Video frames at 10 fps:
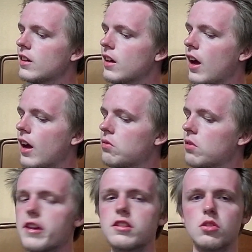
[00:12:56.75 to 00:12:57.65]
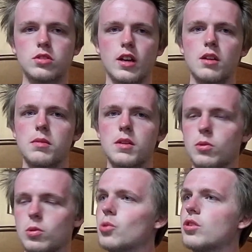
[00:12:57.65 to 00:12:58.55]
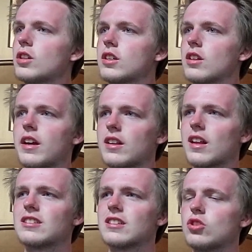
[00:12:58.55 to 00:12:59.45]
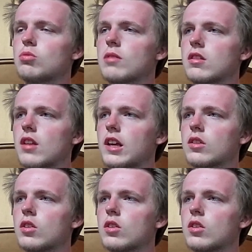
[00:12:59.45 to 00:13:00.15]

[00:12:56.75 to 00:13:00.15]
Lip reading: I don't like those kind of people who think, like, that's a human thing.